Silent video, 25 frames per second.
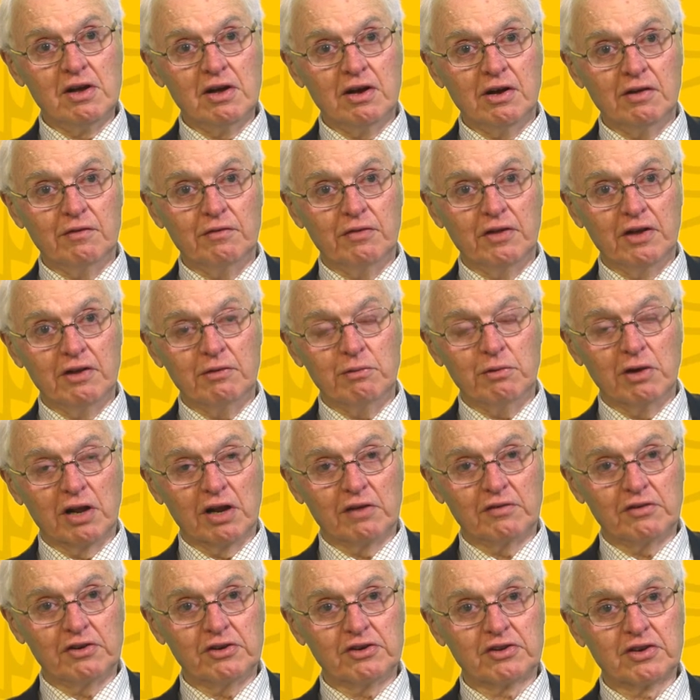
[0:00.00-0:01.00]
of their
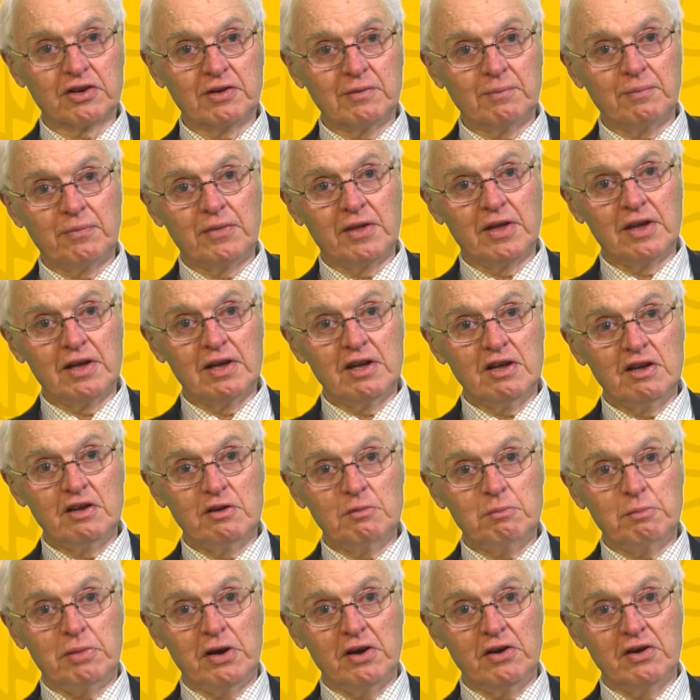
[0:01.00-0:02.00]
relevant
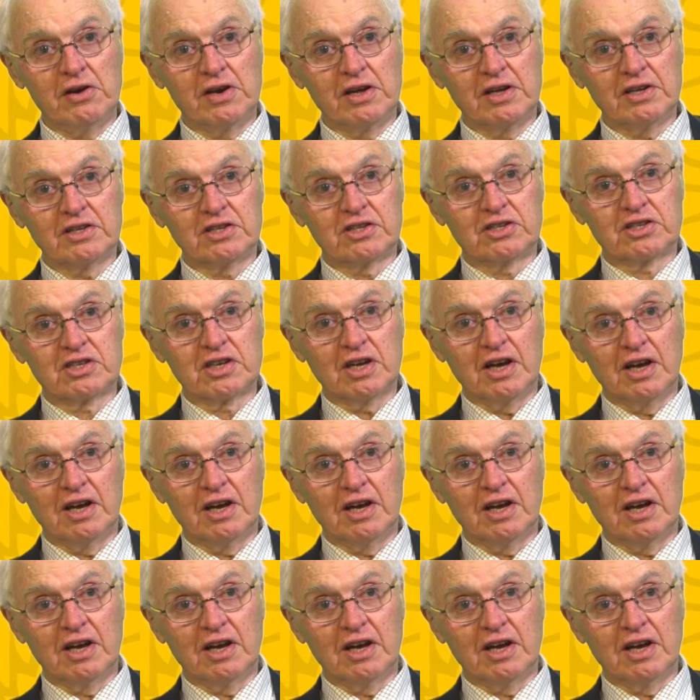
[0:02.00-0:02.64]
periods.